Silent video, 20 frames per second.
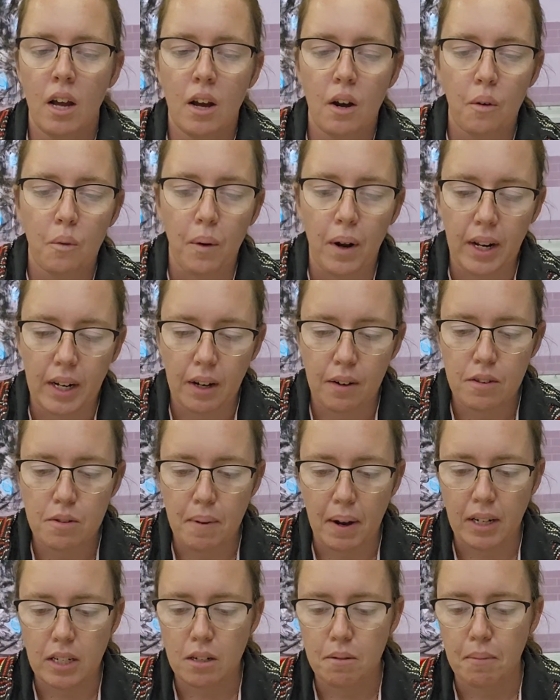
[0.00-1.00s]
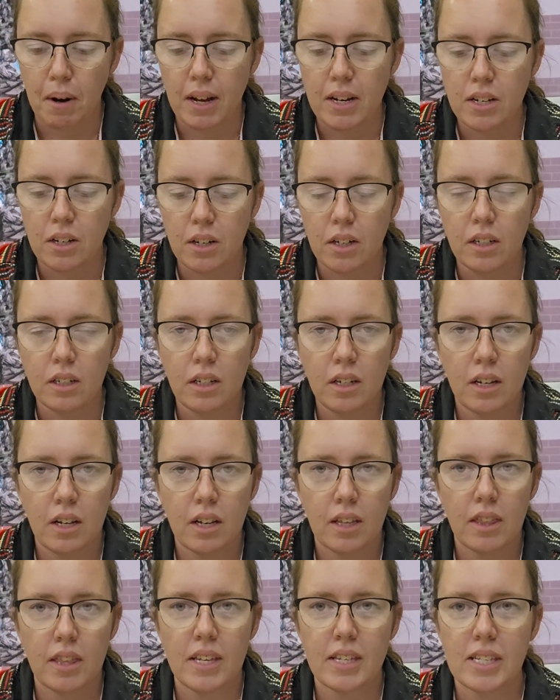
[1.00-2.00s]
When it comes back to my turn,
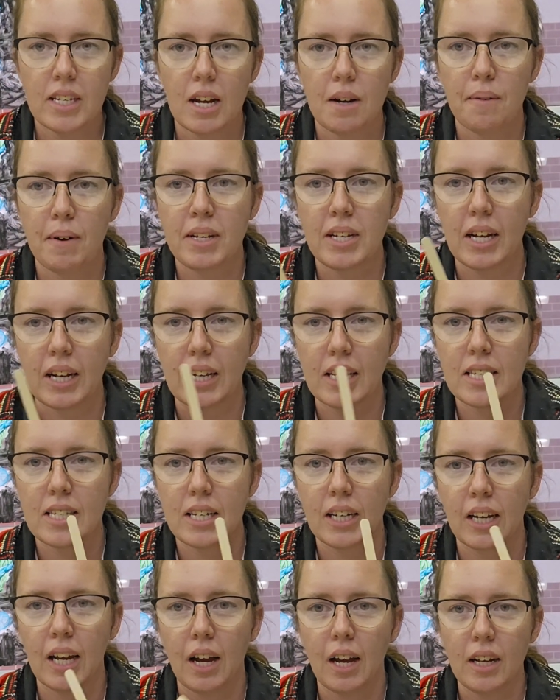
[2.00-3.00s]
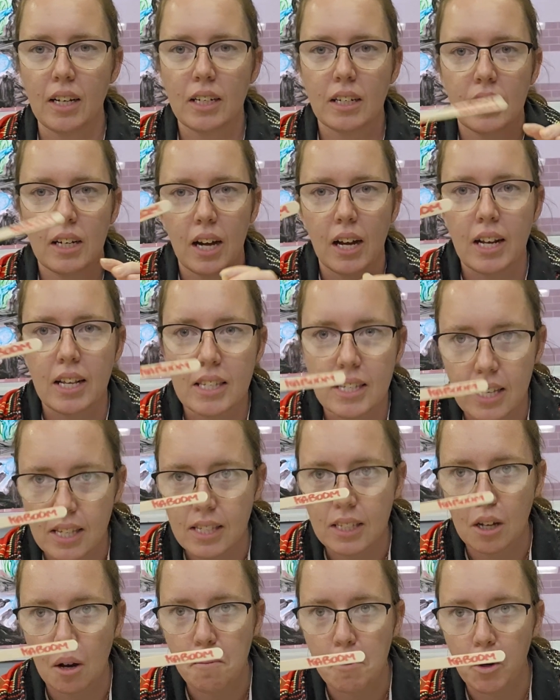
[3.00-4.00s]
this time I take a stick out and it says
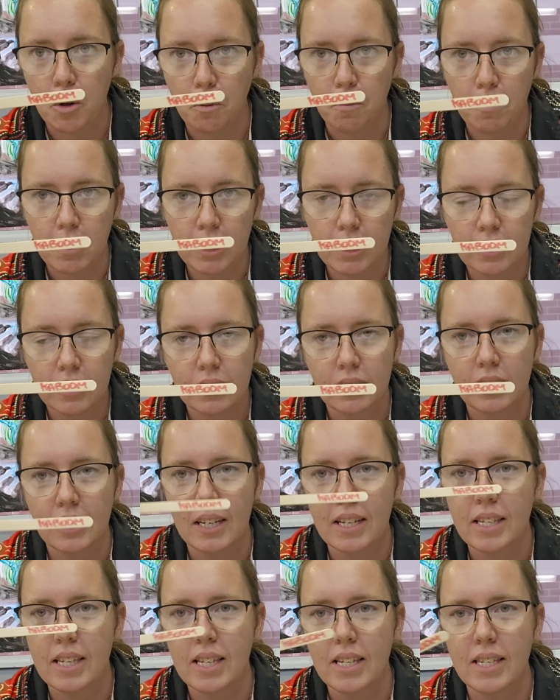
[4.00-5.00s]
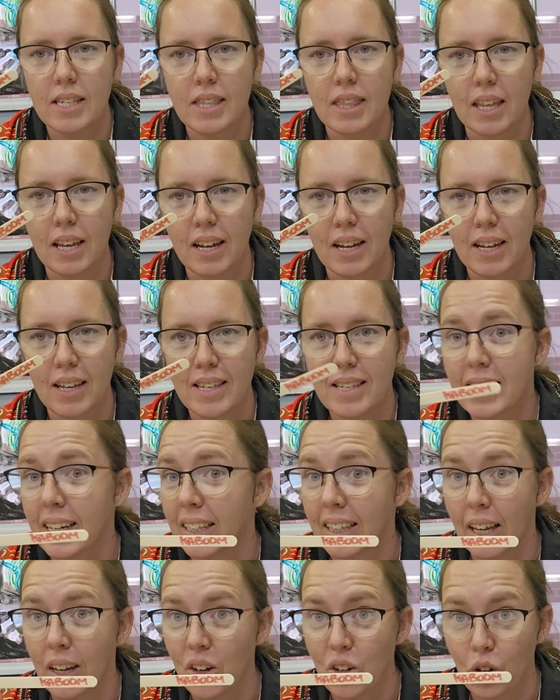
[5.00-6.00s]
KABOOM. This is the stick
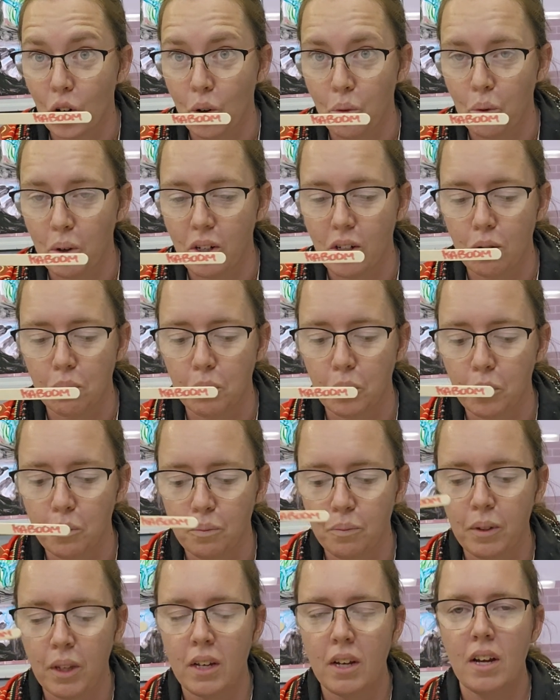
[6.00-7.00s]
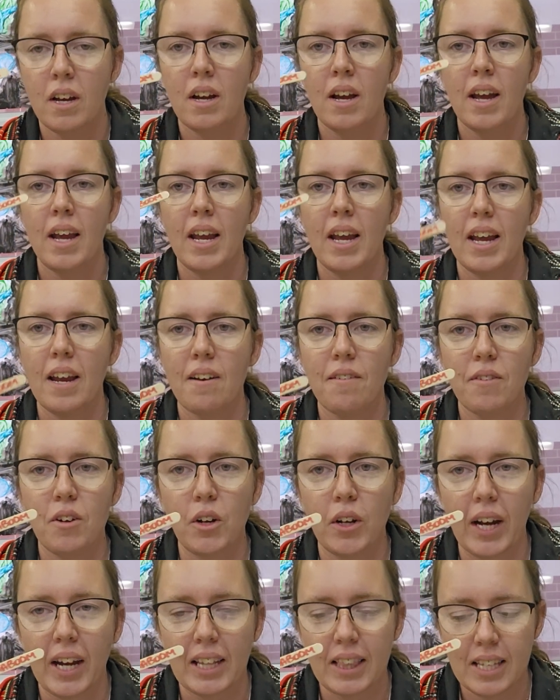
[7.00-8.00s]
that you don't want to pull. If you
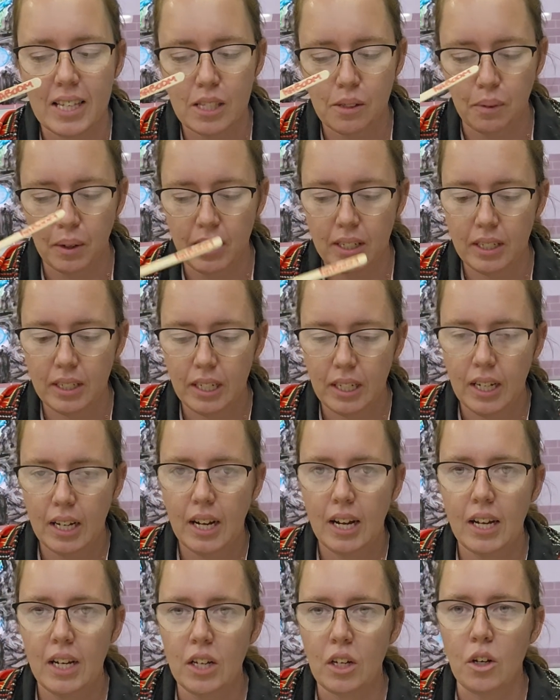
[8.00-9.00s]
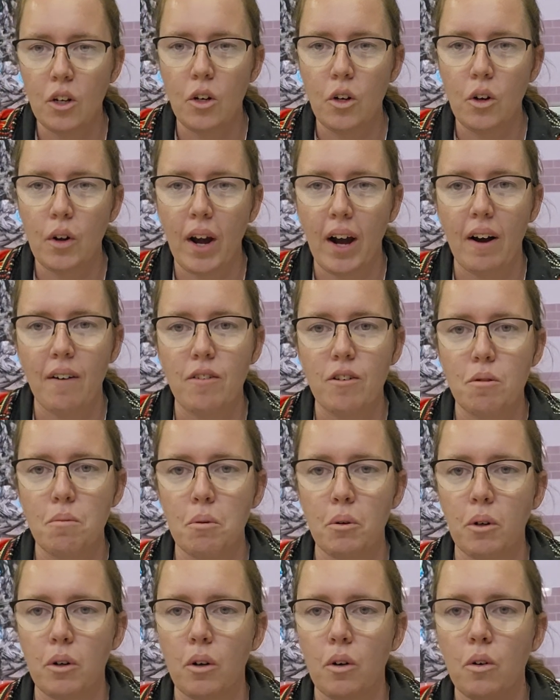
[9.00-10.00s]
get this one, you have to
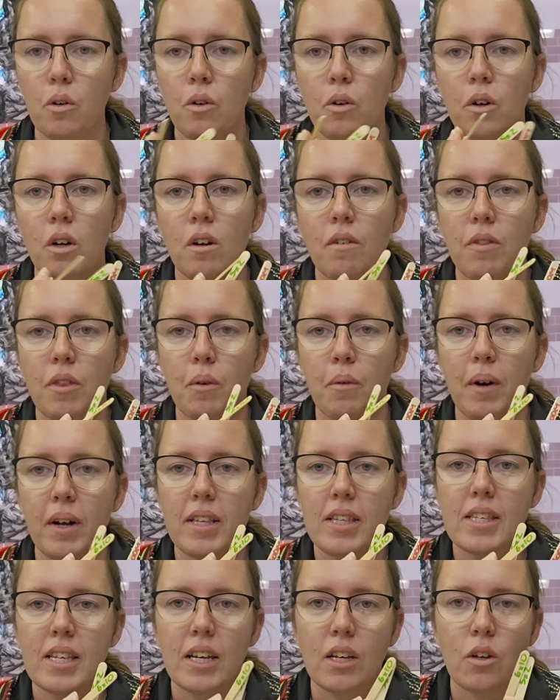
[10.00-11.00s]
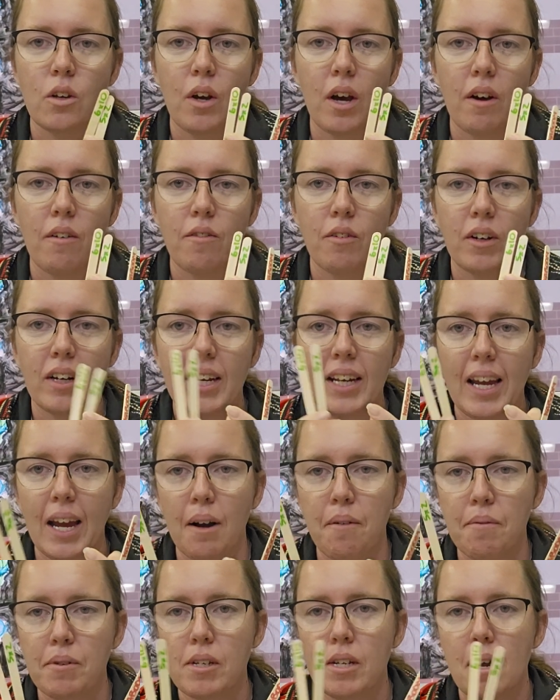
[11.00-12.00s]
put all of the ones that you have
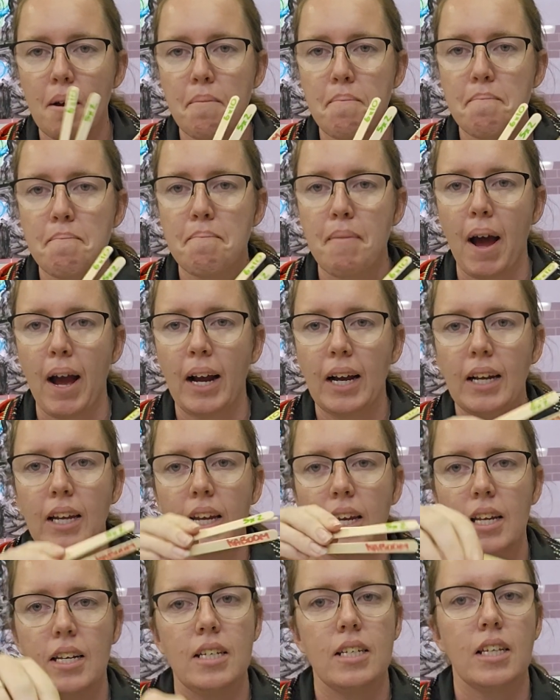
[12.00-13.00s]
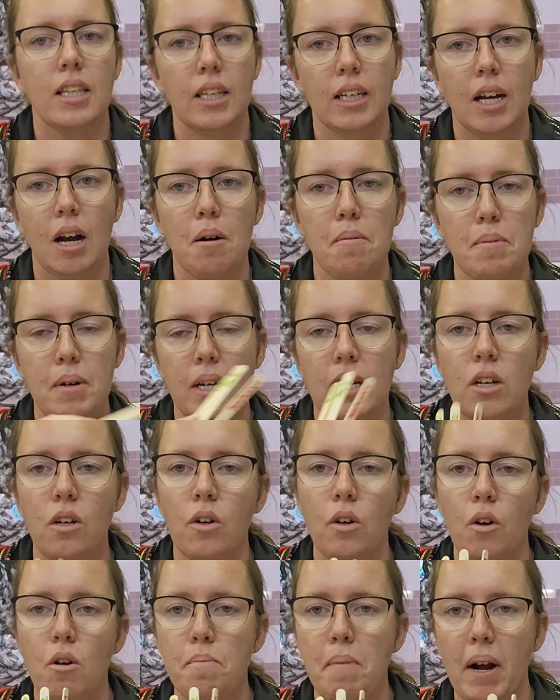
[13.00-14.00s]
kept back into the cup and you
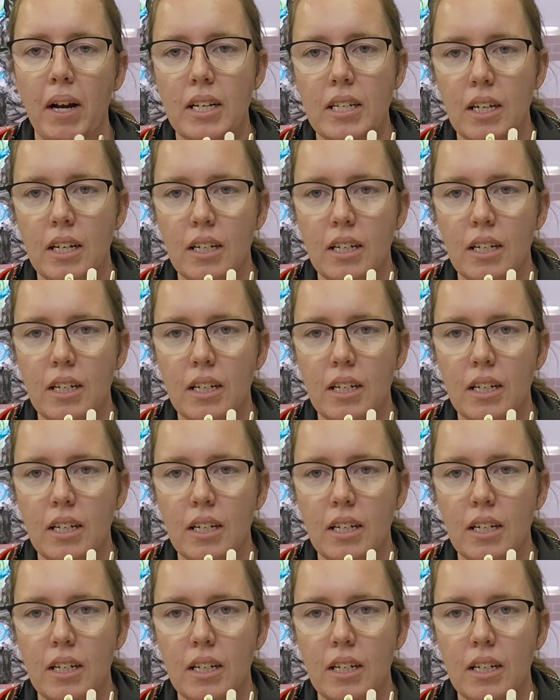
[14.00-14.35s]
go back down